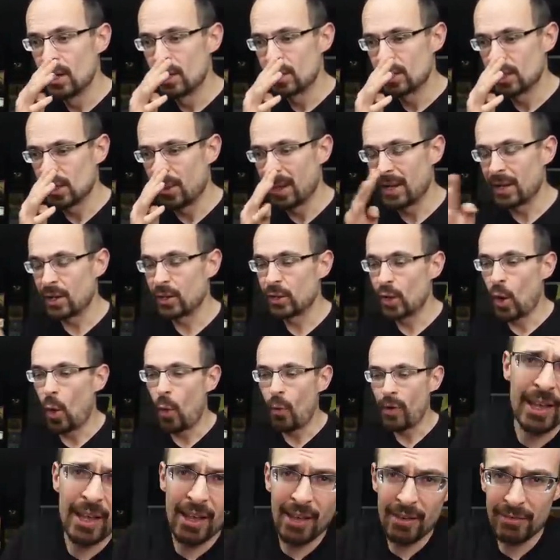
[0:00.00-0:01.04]
so I don't
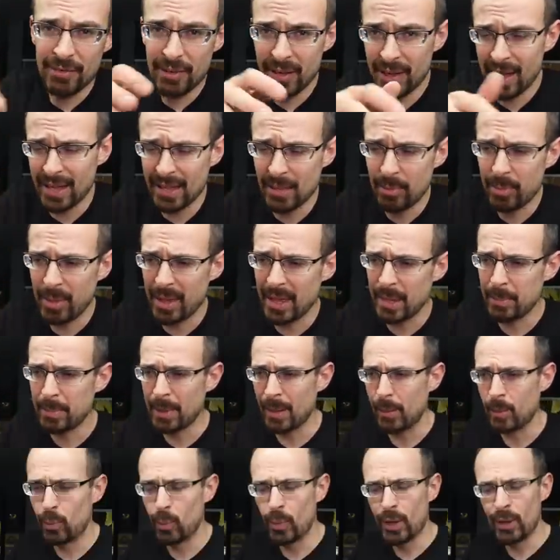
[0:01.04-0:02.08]
know if he had a
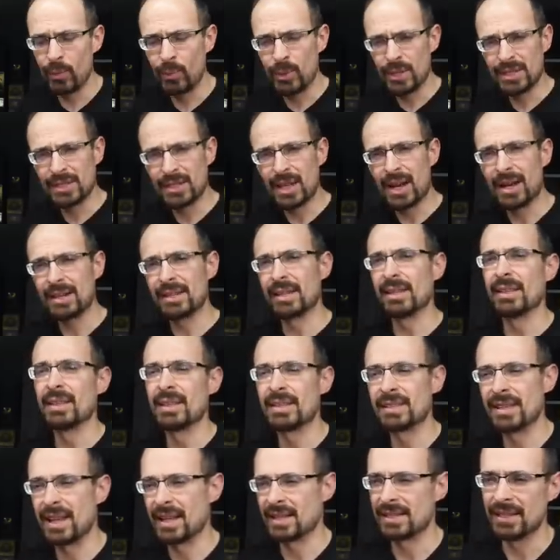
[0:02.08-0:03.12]
pedipalp when we started the
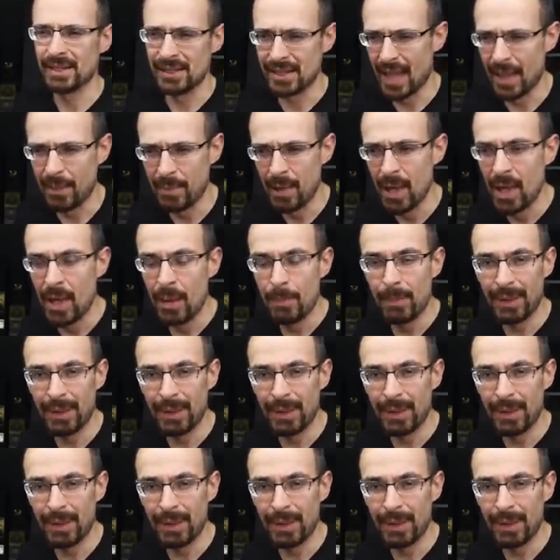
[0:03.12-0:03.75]
sexy time,